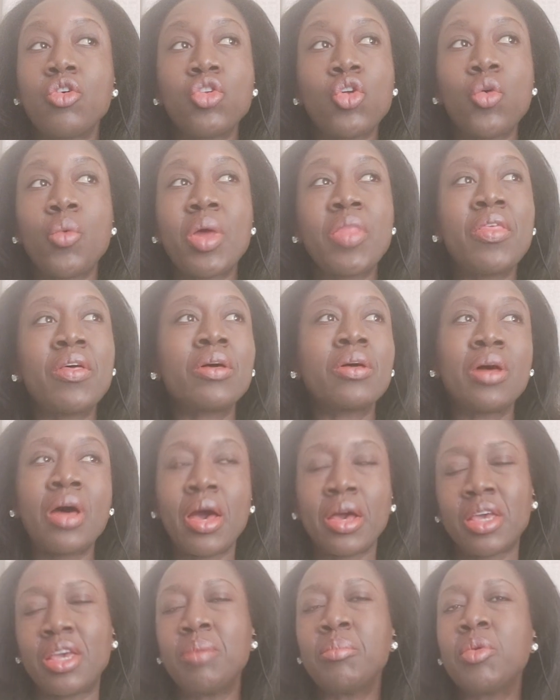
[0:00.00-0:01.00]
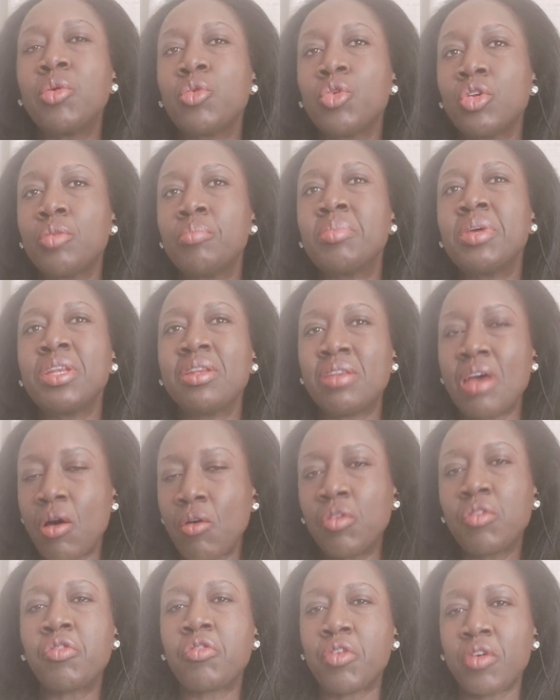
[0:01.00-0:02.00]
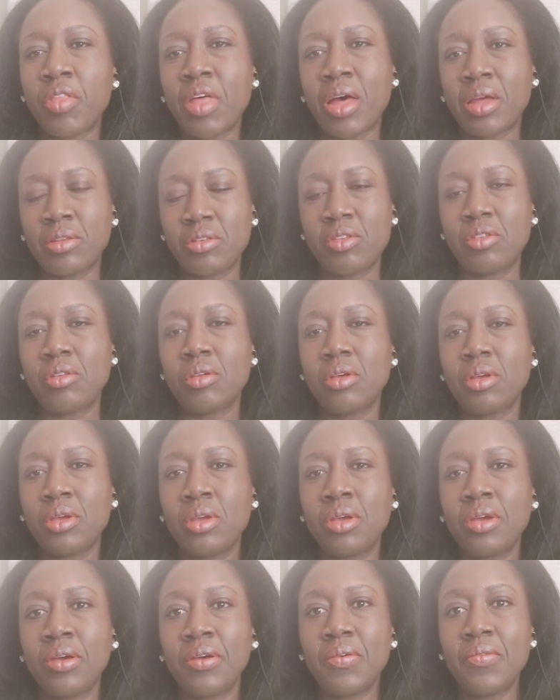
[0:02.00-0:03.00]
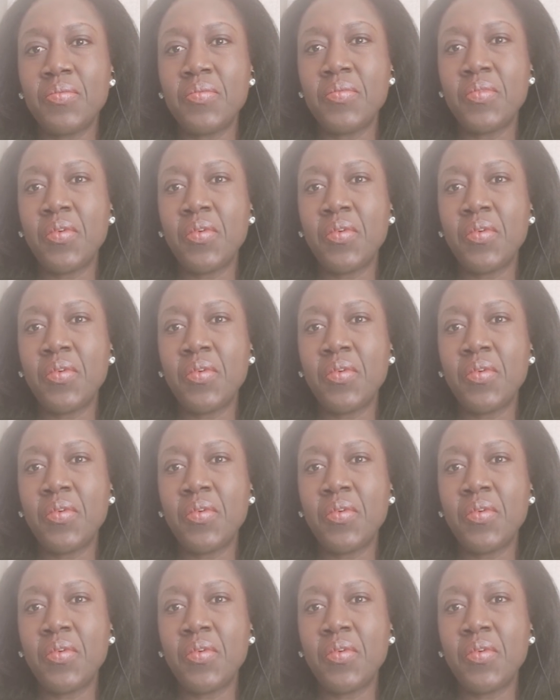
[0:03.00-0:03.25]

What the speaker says: don't know whether Hakimi would be down for that. Yeah.